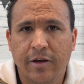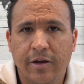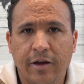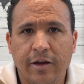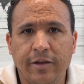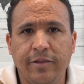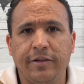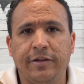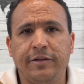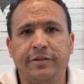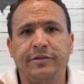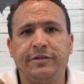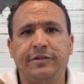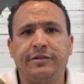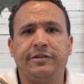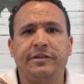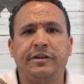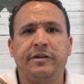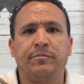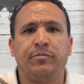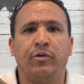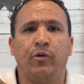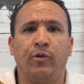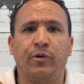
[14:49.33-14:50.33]
And this is
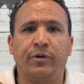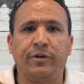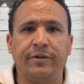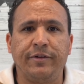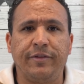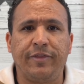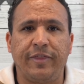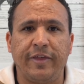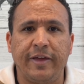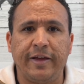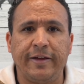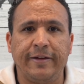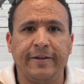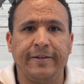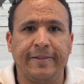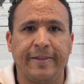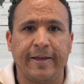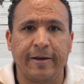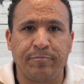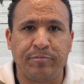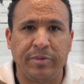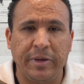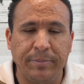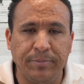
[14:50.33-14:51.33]
the important thing
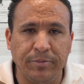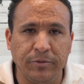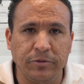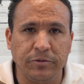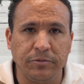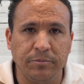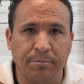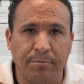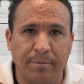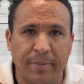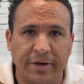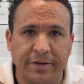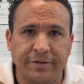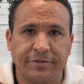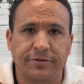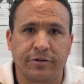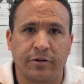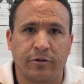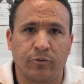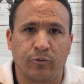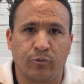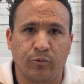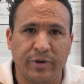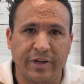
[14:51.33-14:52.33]
that people
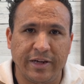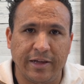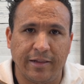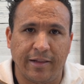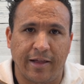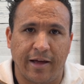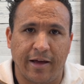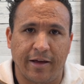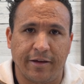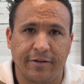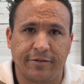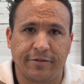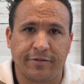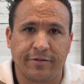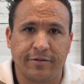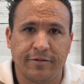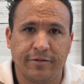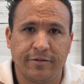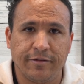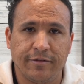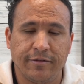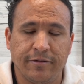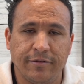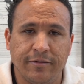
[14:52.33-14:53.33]
must realize.
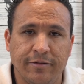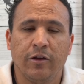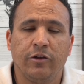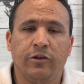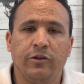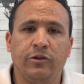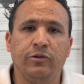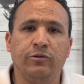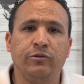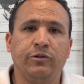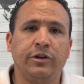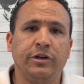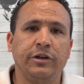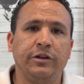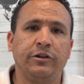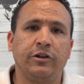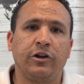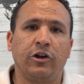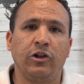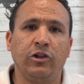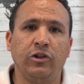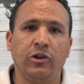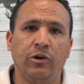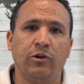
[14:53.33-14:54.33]
You can
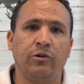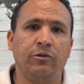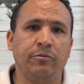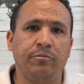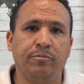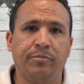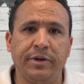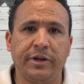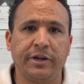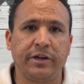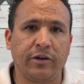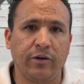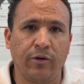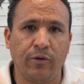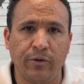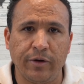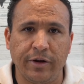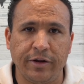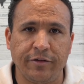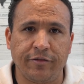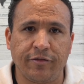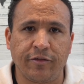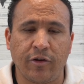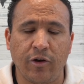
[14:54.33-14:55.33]
clone
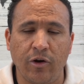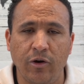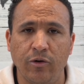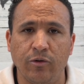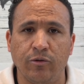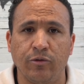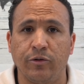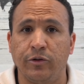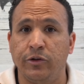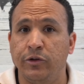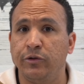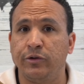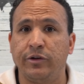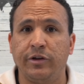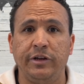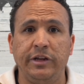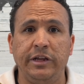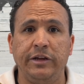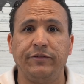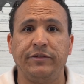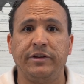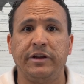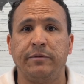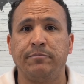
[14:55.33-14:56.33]
Bitcoin's code. You can
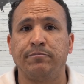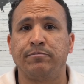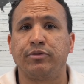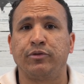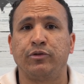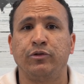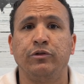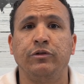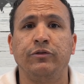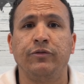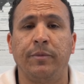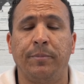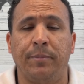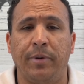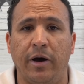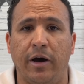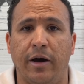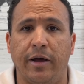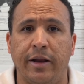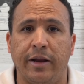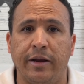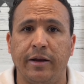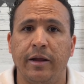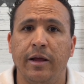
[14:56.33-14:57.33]
even improve
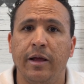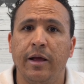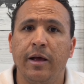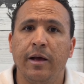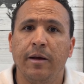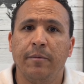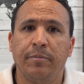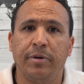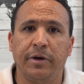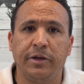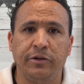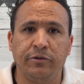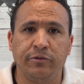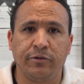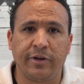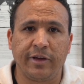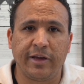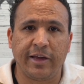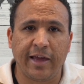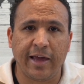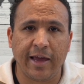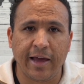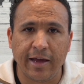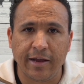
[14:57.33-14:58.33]
upon it, but you
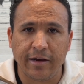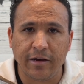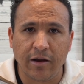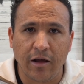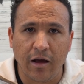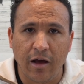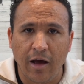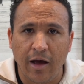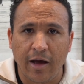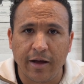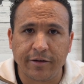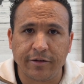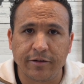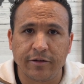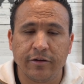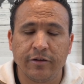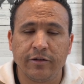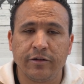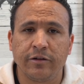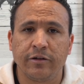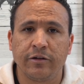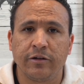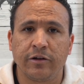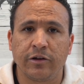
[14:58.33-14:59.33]
cannot
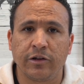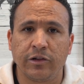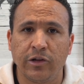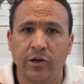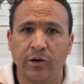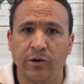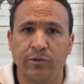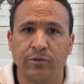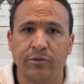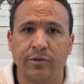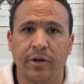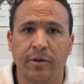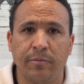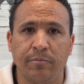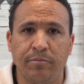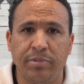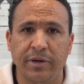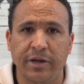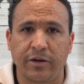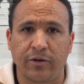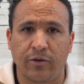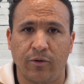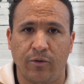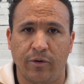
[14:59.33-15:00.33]
clone
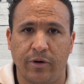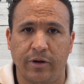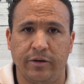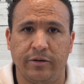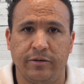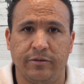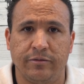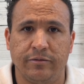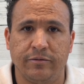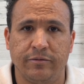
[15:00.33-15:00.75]
Bitcoin.